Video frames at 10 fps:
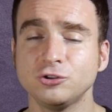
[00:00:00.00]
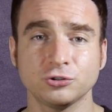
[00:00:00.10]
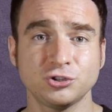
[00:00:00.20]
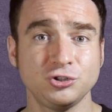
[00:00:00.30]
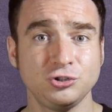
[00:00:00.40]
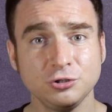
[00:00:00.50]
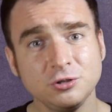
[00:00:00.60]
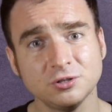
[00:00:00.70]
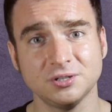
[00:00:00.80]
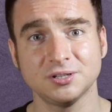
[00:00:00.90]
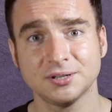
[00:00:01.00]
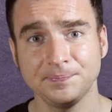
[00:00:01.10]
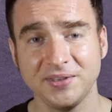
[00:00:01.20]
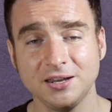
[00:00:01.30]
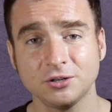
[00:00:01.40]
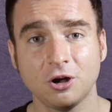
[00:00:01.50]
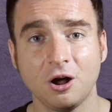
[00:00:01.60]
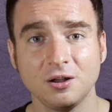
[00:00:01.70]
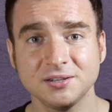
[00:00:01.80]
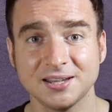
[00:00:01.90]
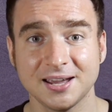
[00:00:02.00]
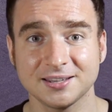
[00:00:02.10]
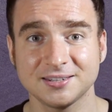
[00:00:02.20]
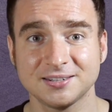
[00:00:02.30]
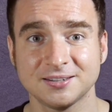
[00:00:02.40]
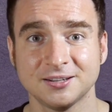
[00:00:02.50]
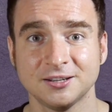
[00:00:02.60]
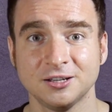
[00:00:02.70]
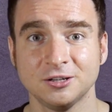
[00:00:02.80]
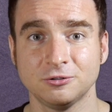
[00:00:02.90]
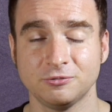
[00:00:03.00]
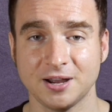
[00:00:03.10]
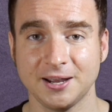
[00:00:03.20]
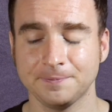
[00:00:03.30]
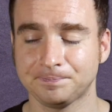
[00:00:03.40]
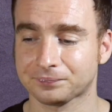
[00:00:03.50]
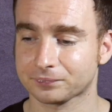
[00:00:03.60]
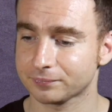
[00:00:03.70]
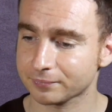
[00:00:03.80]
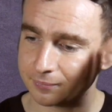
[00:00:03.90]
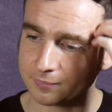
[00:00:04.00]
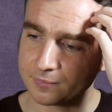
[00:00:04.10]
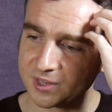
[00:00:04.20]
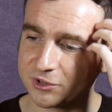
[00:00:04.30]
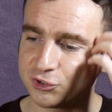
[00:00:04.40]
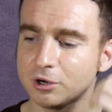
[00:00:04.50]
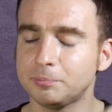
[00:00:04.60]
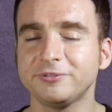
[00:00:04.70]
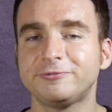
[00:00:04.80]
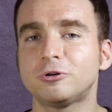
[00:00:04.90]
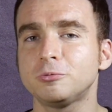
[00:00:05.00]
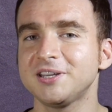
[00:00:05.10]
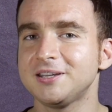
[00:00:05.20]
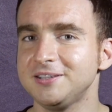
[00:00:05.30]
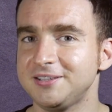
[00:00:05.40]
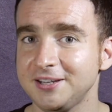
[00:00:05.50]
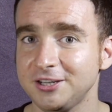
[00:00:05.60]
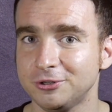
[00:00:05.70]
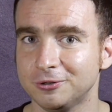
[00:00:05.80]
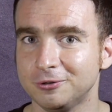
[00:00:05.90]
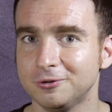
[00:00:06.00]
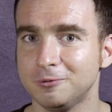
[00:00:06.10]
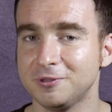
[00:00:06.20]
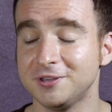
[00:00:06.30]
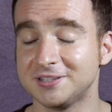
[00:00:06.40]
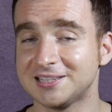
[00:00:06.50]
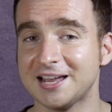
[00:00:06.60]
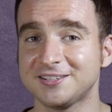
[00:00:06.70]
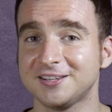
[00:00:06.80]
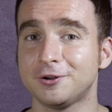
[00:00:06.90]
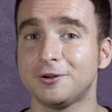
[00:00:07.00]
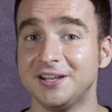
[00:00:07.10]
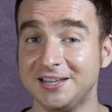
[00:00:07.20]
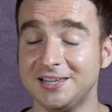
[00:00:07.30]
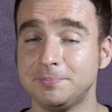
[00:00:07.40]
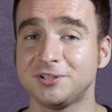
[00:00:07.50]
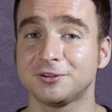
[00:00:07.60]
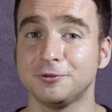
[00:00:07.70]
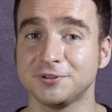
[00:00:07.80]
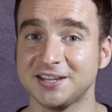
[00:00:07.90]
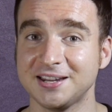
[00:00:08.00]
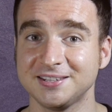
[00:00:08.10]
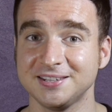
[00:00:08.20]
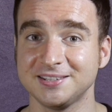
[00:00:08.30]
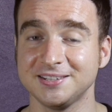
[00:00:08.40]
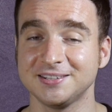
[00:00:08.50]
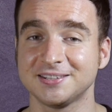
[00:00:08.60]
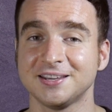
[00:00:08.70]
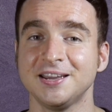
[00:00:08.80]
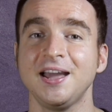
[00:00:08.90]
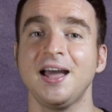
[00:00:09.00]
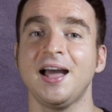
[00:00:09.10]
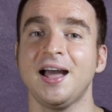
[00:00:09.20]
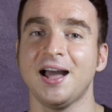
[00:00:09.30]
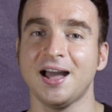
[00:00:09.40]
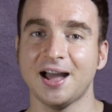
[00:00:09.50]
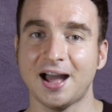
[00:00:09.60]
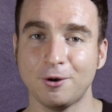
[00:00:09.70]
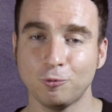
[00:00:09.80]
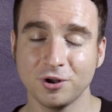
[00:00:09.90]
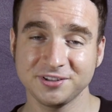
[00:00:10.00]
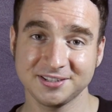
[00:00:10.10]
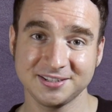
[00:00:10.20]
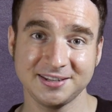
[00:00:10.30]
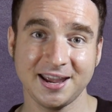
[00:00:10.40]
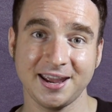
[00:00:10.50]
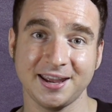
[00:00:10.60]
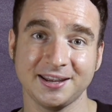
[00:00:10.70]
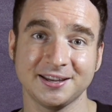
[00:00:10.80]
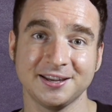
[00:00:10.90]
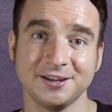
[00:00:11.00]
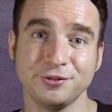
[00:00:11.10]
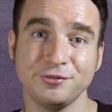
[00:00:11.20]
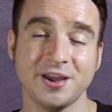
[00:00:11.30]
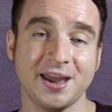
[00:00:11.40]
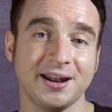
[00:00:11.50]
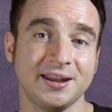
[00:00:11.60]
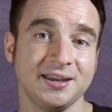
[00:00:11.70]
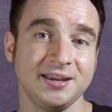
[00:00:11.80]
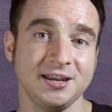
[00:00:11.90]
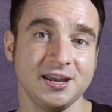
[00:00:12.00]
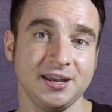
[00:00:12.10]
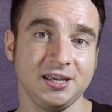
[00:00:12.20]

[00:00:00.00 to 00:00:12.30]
understood in context, right? So before we continue with this lesson on elliptical sentences, I want to say that